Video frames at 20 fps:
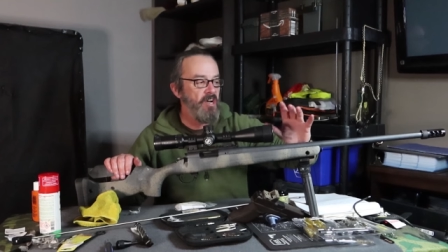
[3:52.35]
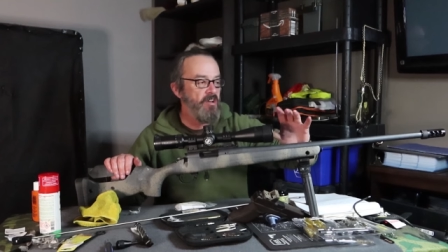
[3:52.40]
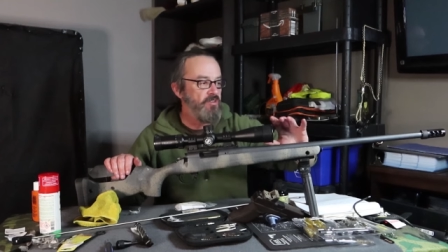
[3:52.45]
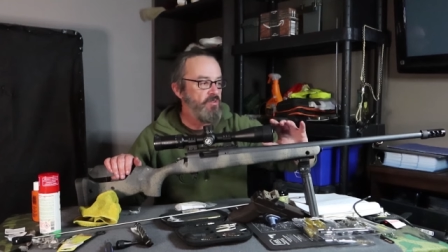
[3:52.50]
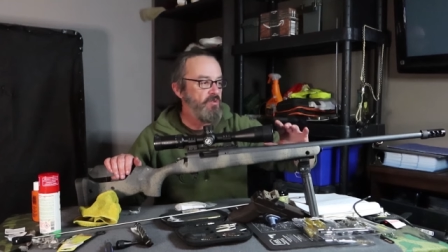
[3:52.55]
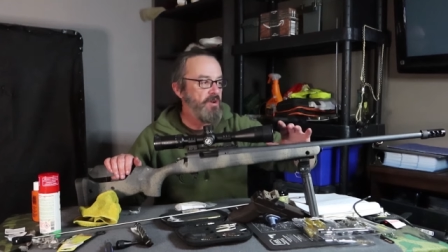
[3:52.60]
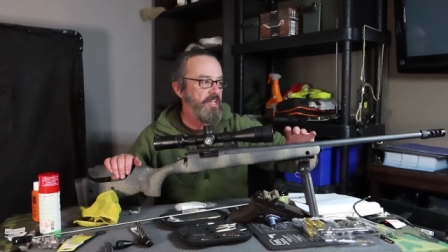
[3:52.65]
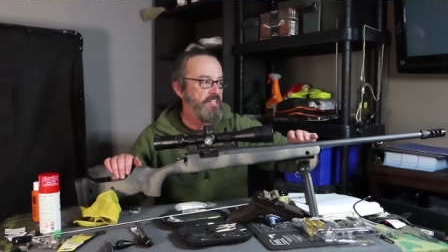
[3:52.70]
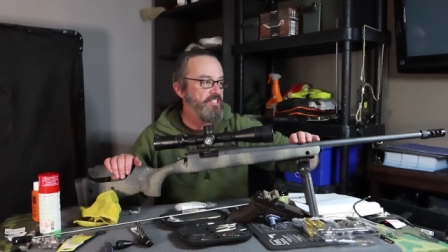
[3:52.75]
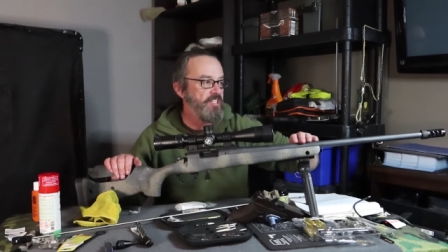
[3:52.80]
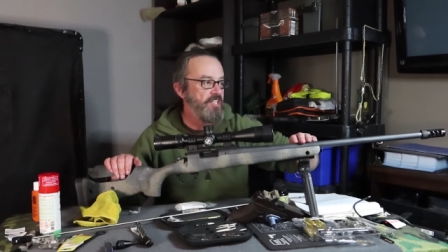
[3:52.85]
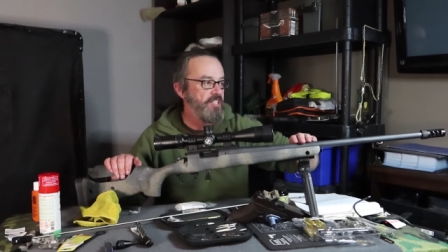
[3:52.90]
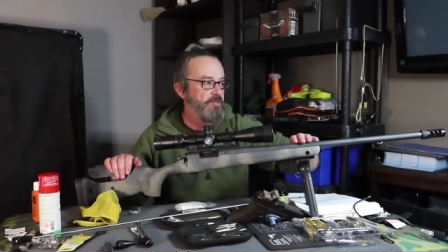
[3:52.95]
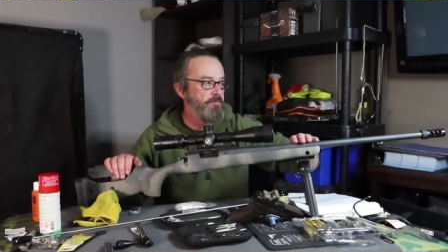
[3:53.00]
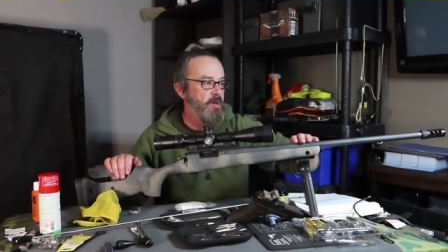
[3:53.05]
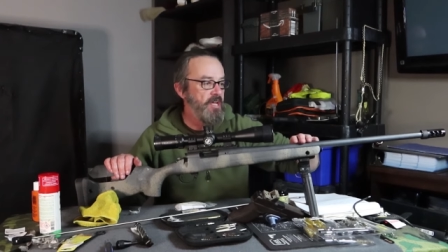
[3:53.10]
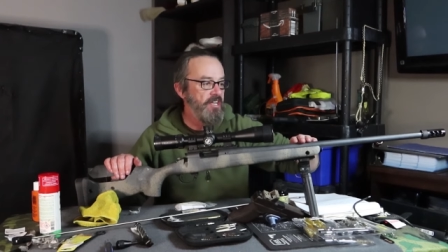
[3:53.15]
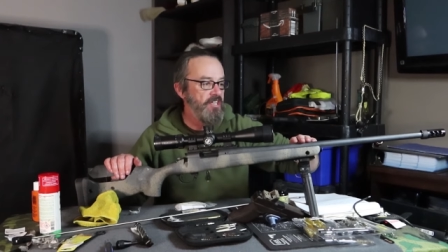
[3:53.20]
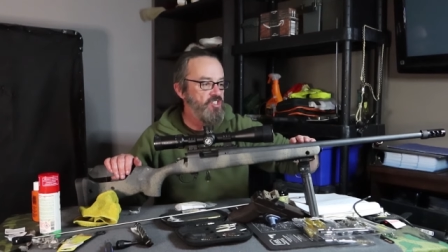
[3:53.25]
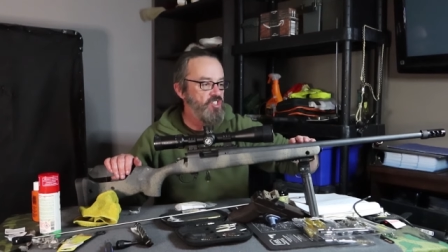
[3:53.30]
I don't
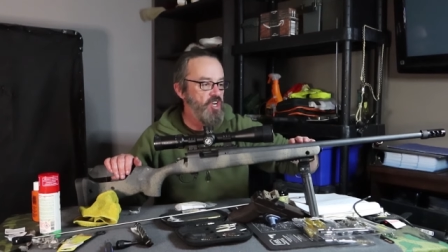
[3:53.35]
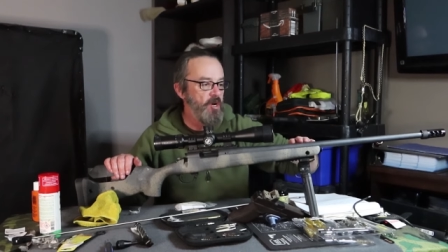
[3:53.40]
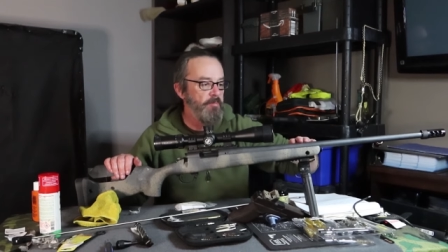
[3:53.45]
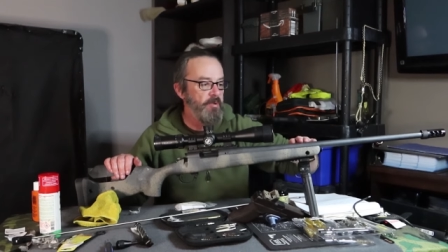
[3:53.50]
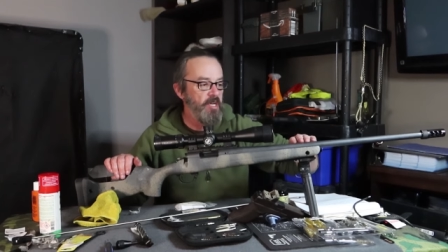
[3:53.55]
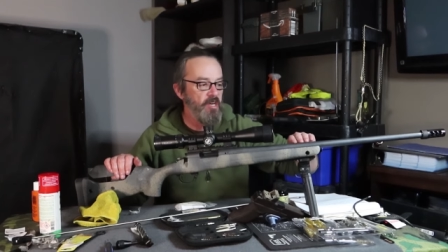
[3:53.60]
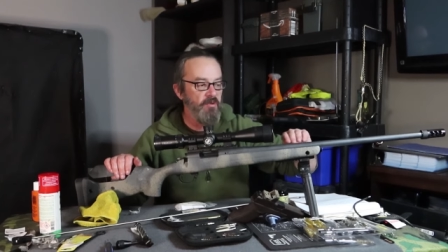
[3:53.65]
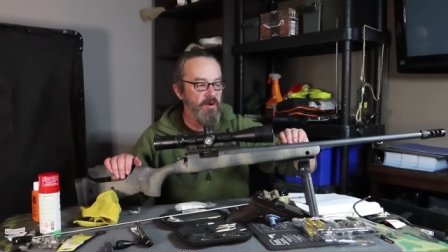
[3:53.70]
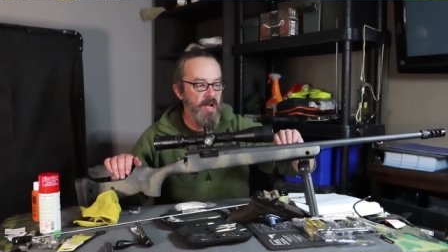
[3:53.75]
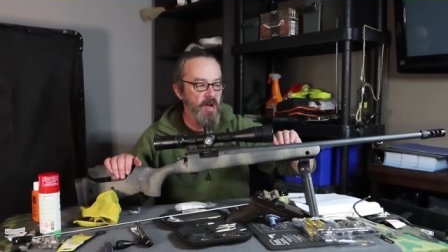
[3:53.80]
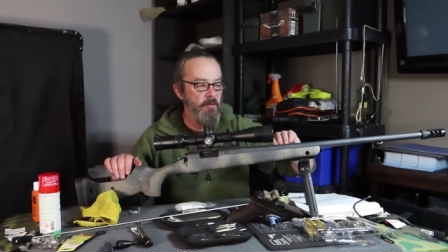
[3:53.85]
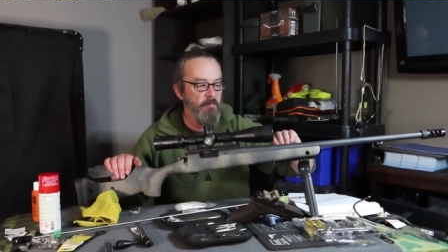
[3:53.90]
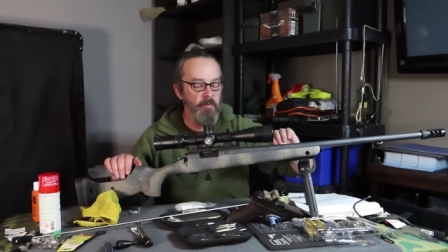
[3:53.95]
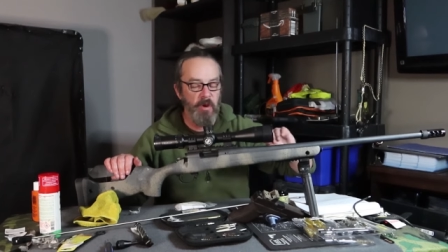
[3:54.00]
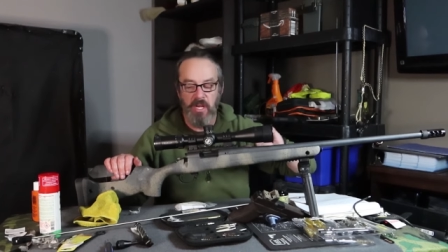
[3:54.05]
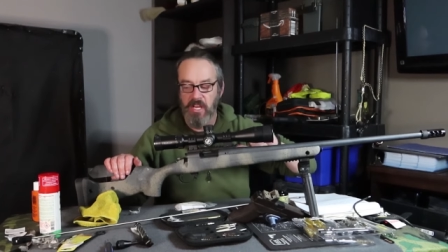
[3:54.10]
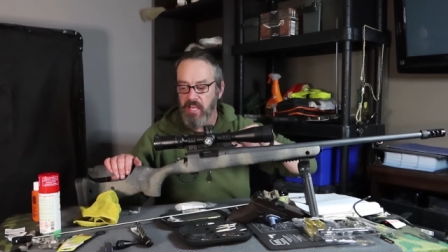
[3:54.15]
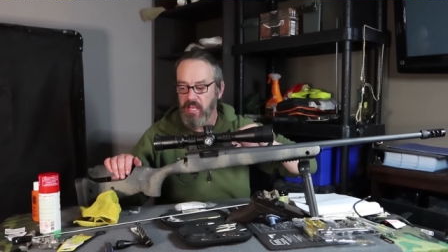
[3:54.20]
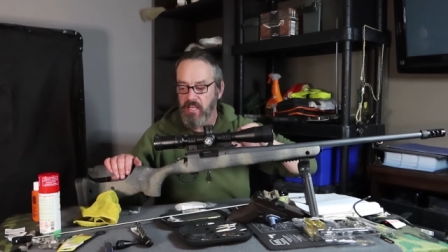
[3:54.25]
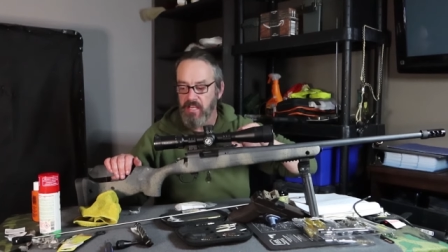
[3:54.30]
anticipate it jumping around,
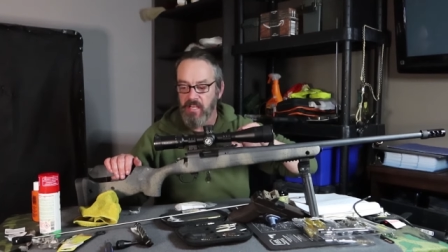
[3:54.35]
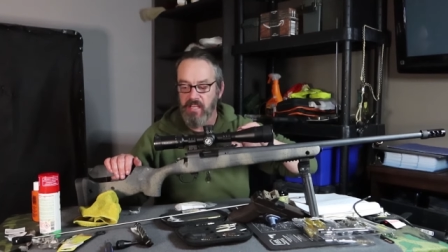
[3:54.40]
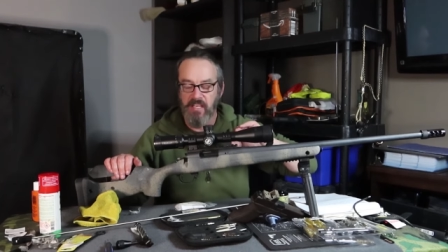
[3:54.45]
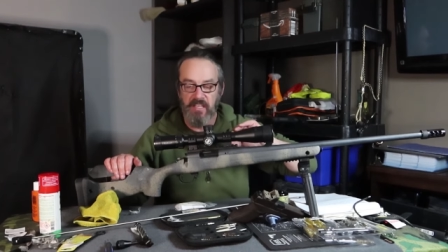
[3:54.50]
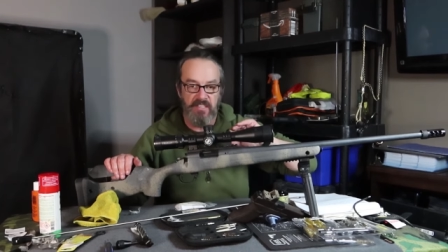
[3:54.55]
but it,